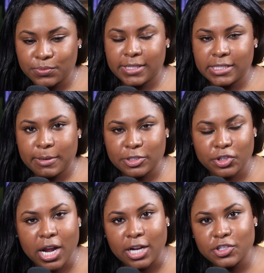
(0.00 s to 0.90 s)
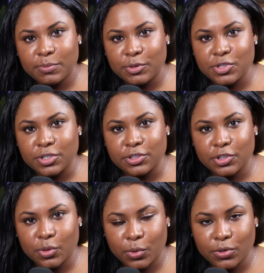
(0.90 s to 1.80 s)
It's about your contribution
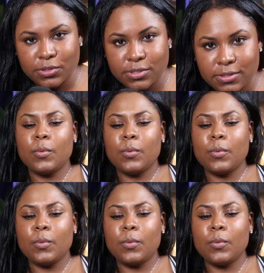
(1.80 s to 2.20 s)
to the world.